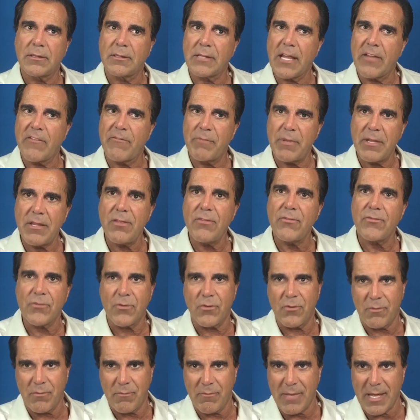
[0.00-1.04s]
they've been
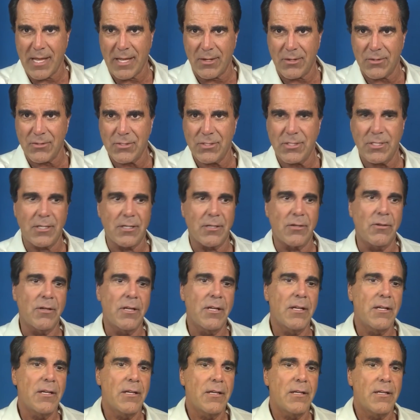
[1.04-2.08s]
through matters to you.
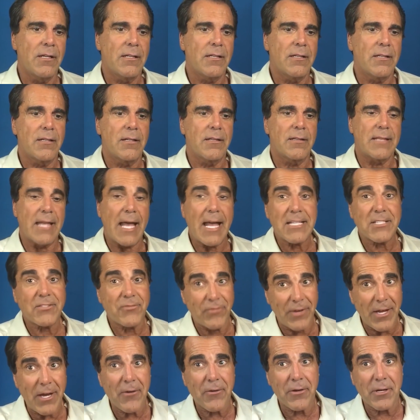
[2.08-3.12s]
That's
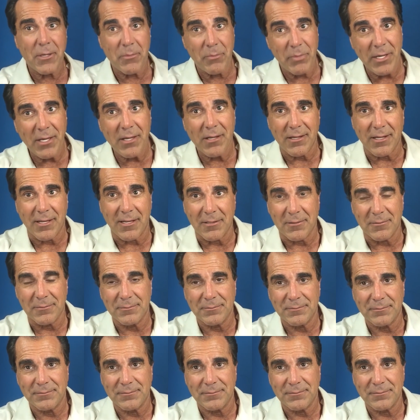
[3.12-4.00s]
very appealing.